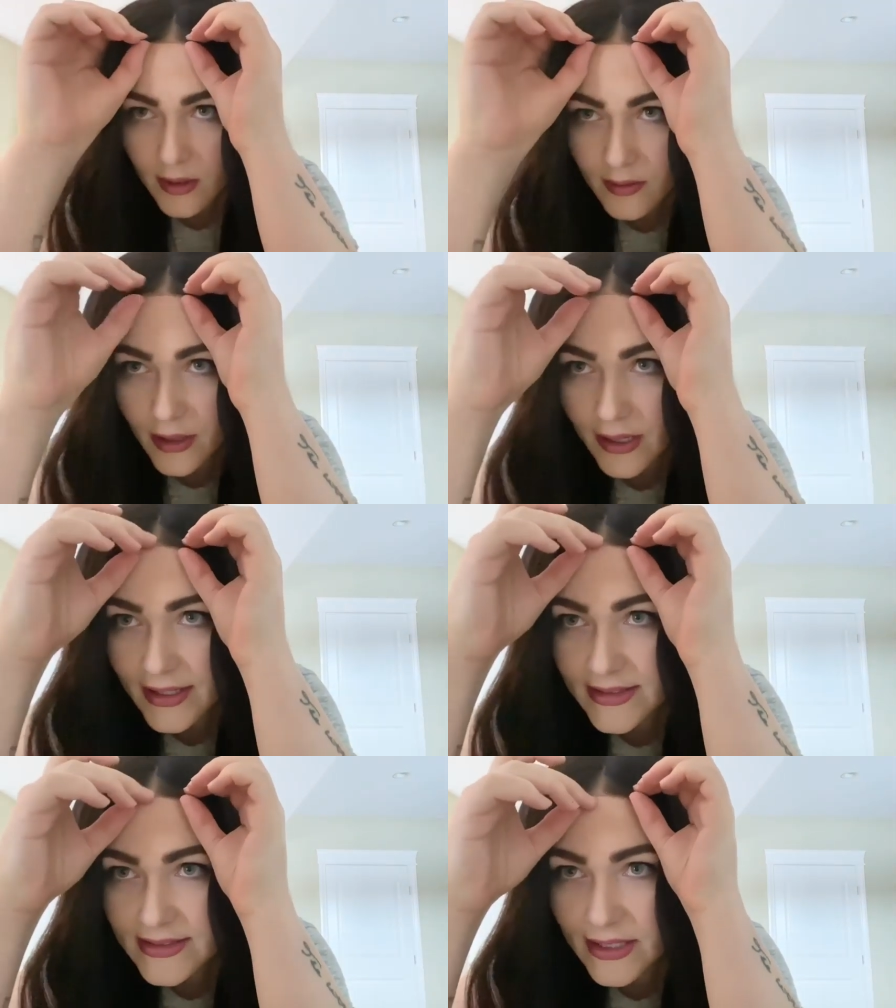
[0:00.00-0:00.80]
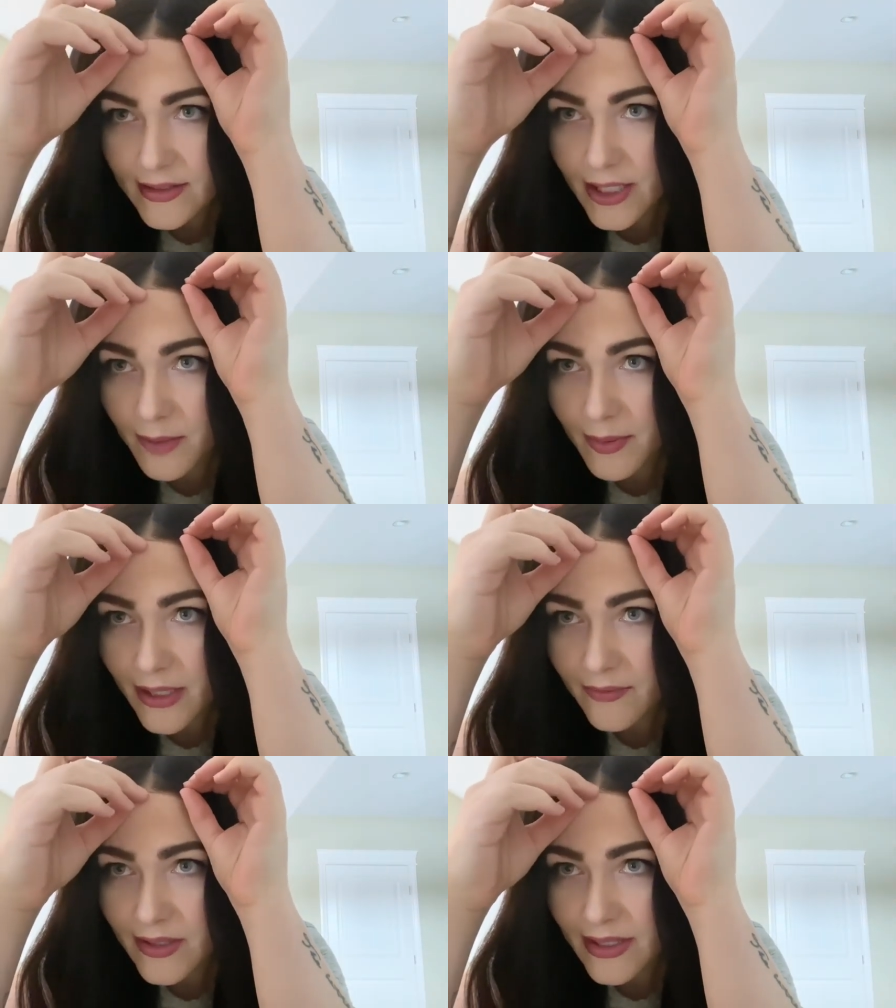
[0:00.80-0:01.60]
there is a little bit
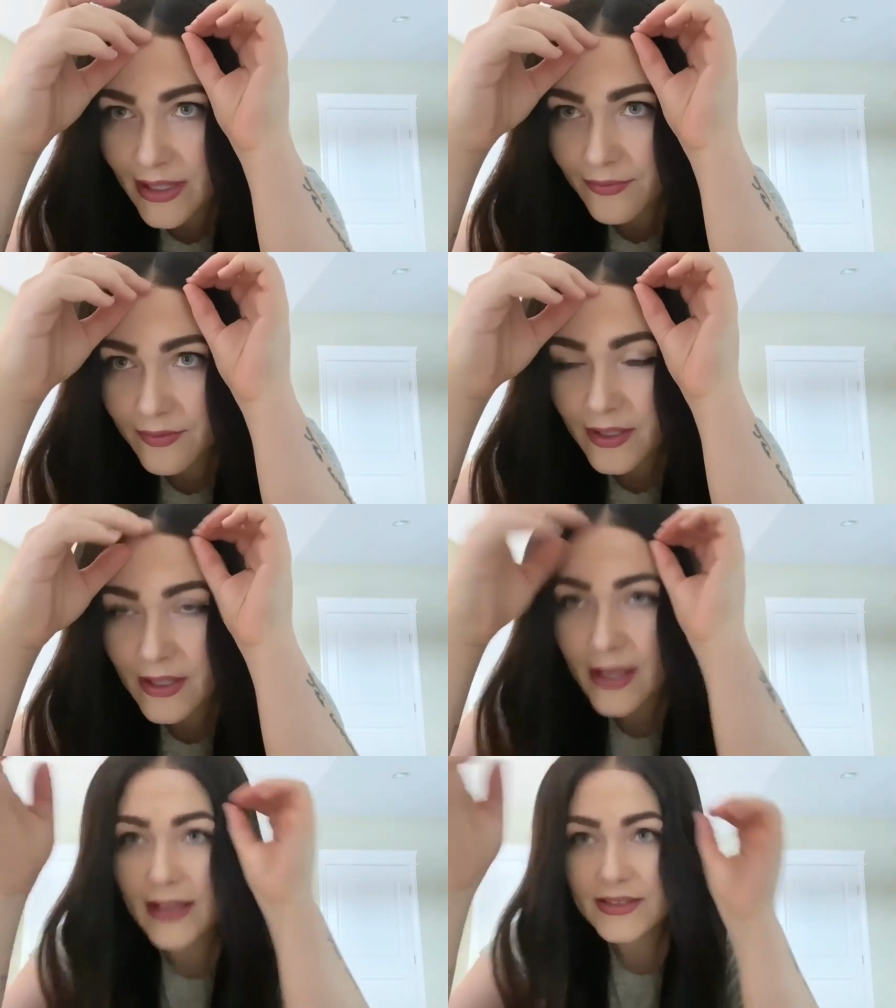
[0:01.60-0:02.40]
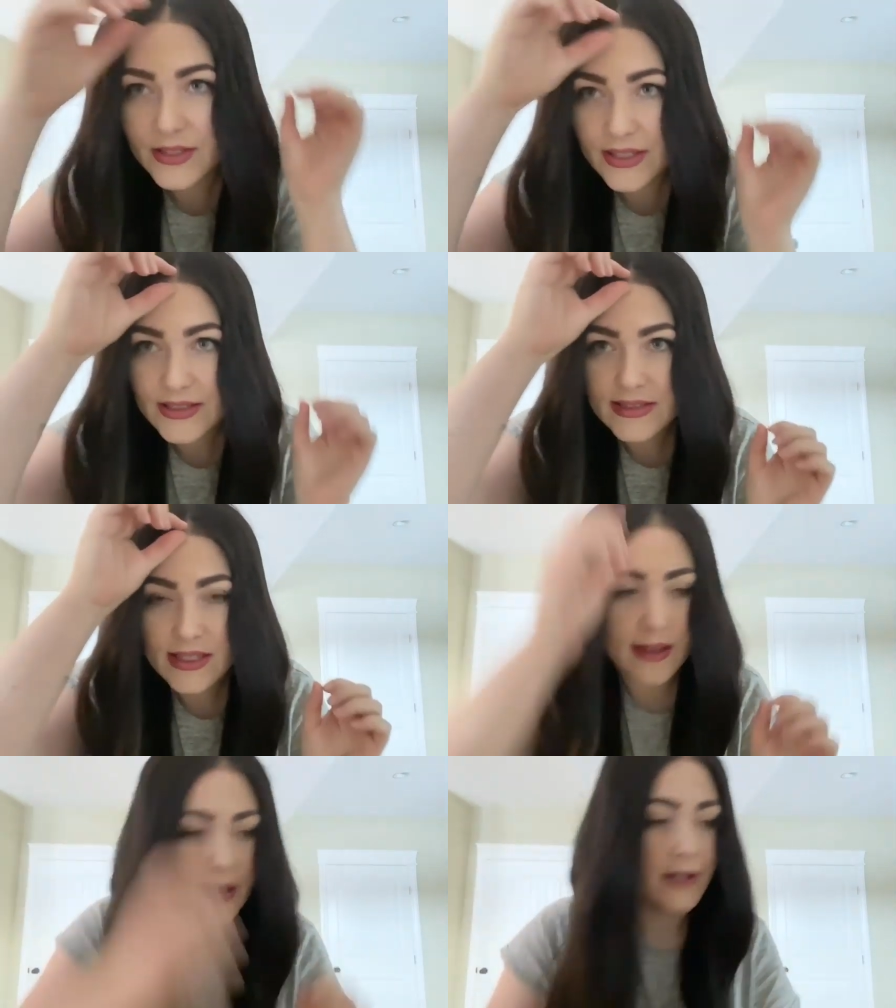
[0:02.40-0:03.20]
of a lift, as you can see
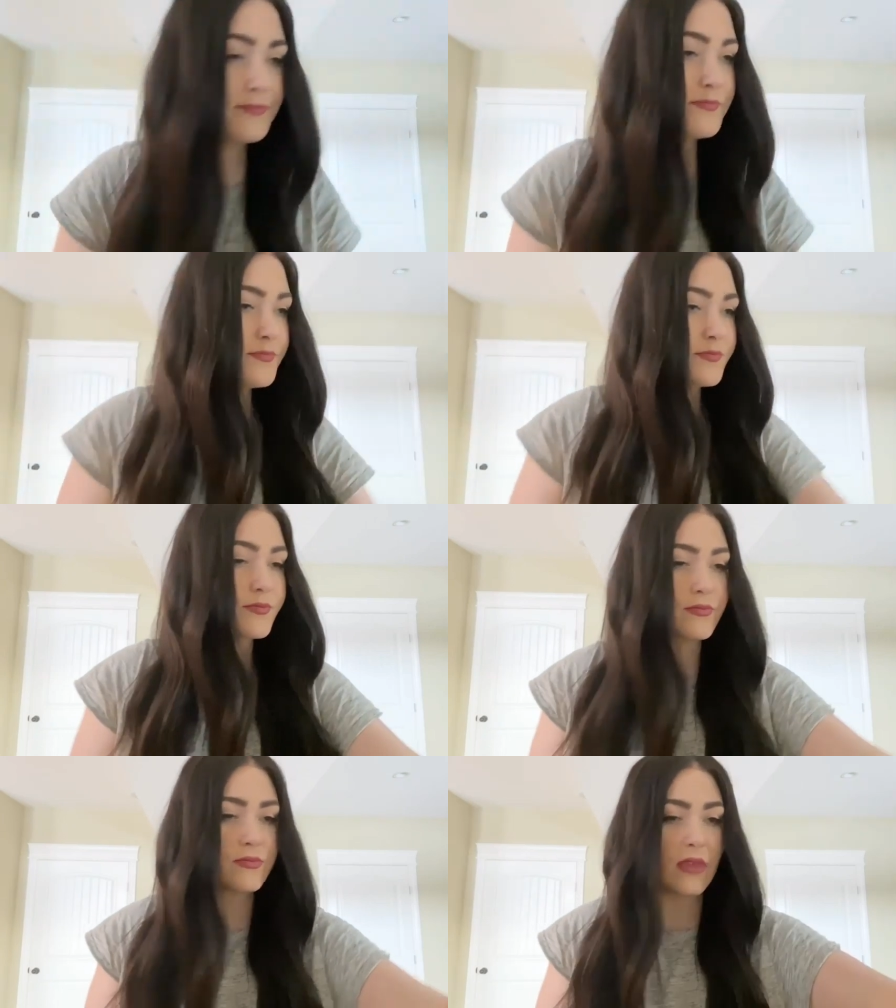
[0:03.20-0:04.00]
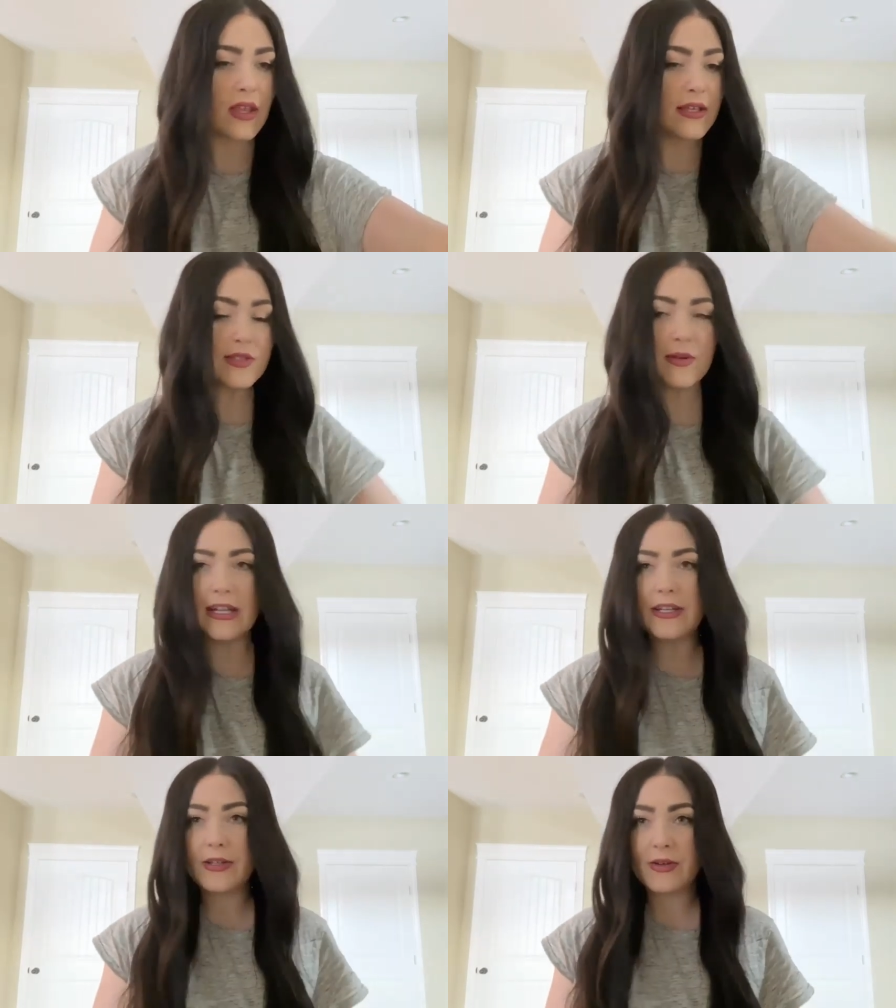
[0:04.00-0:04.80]
there. So what I
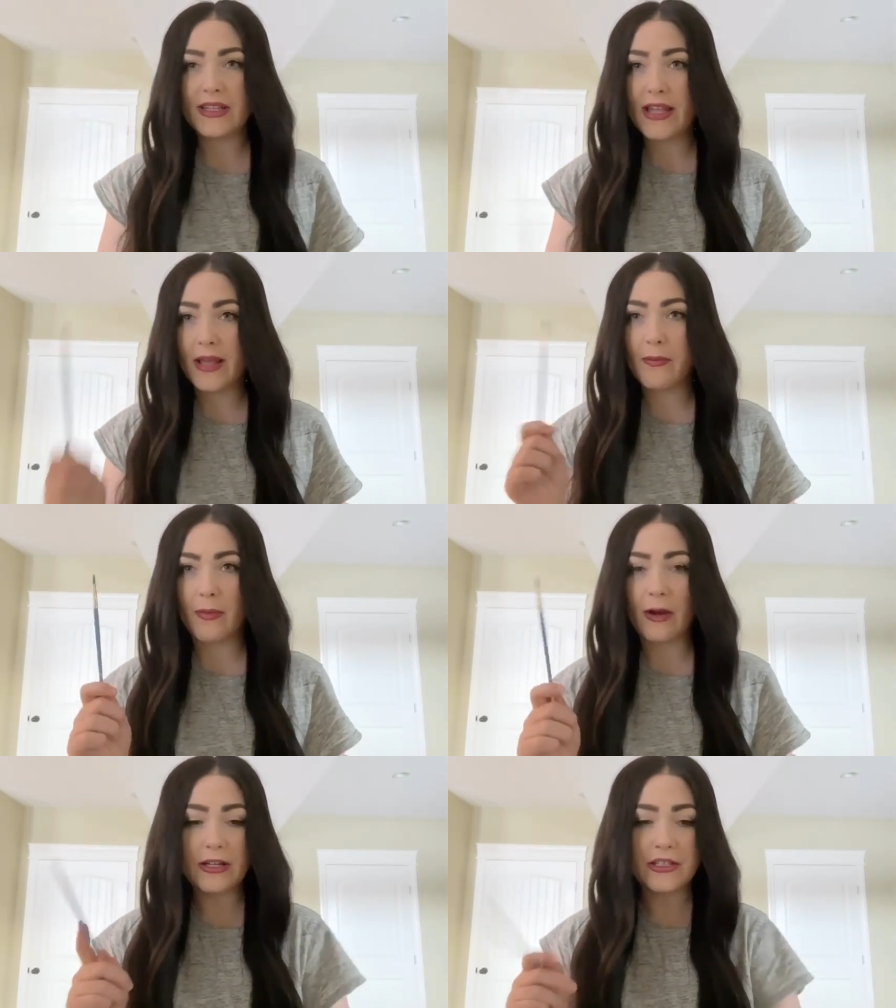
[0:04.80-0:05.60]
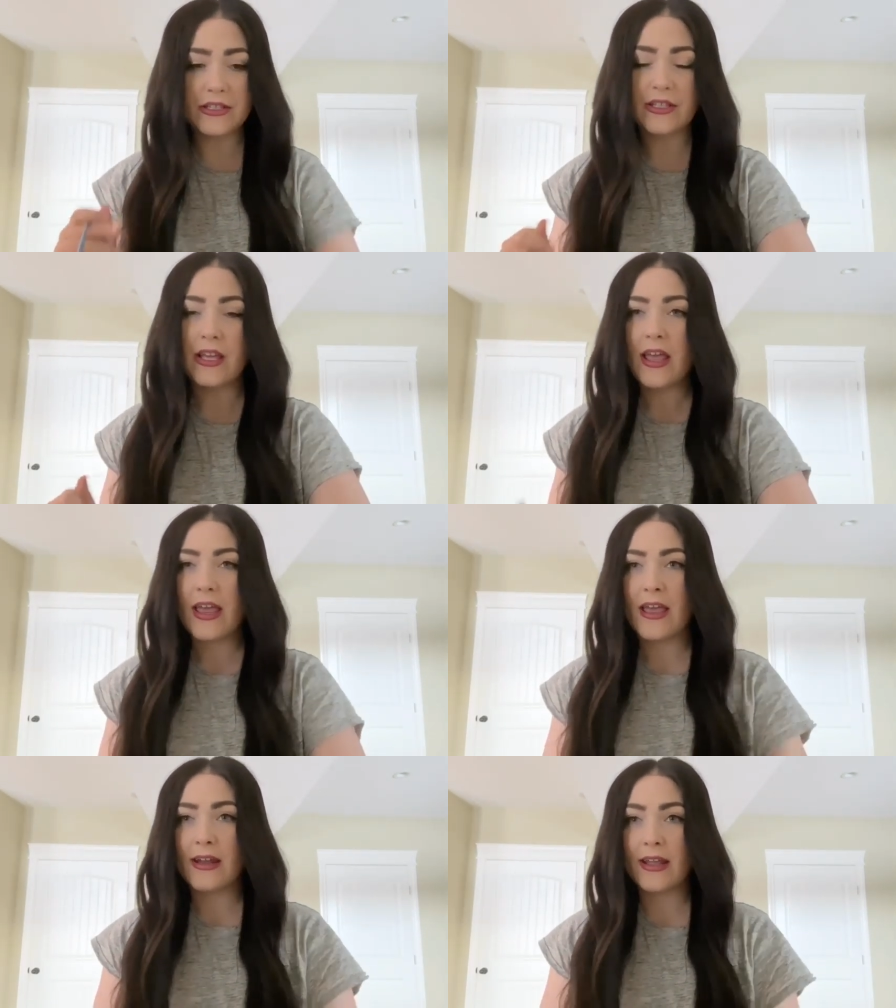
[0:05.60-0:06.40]
do, I take my brush
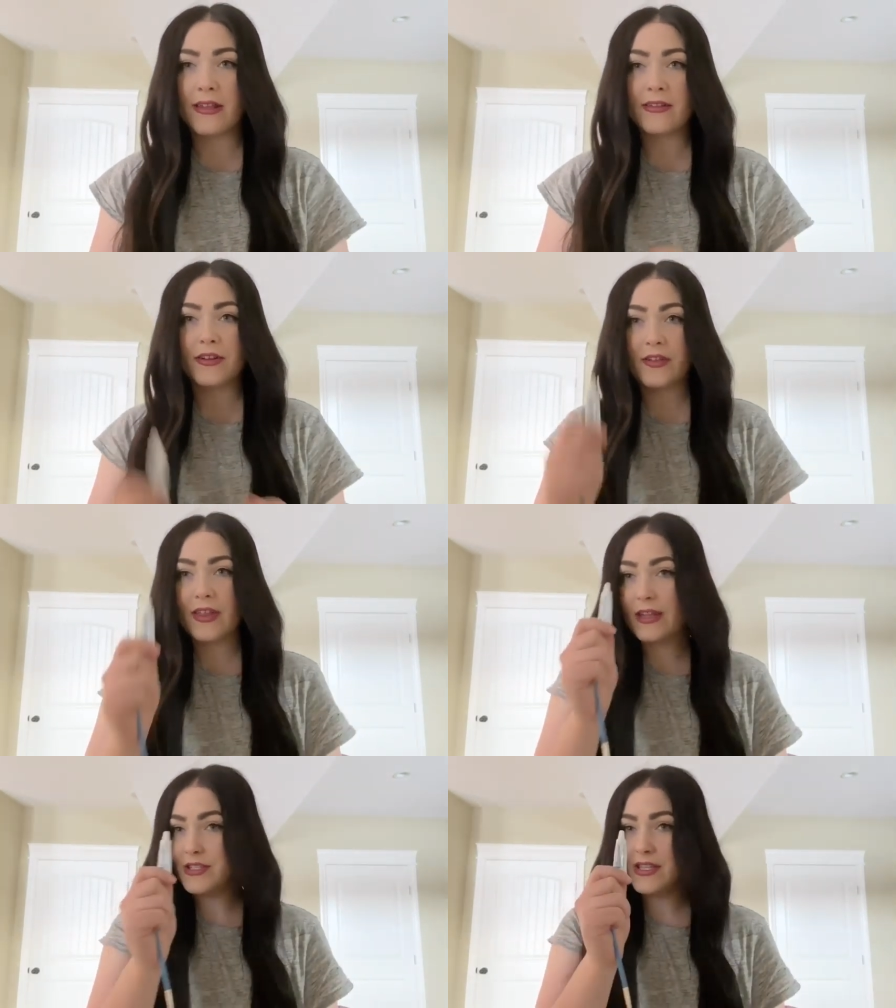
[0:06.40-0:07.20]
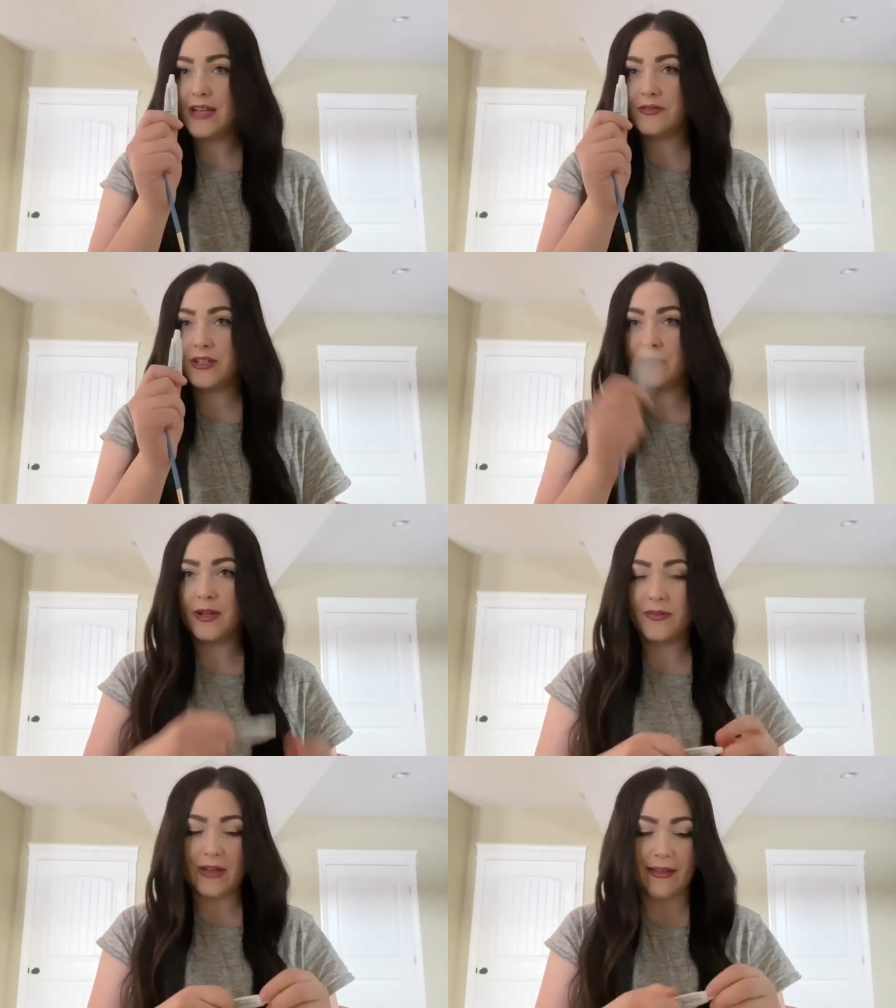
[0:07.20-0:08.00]
and I literally just have a little bit
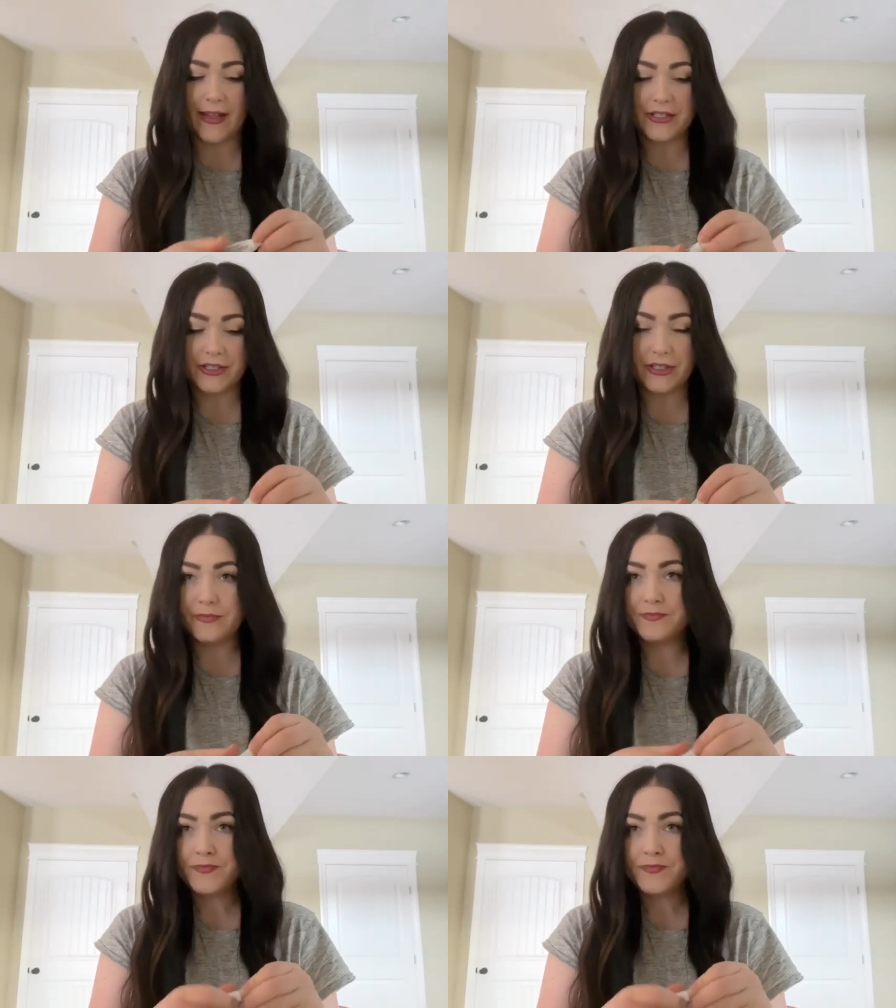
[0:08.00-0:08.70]
of eyelash glue.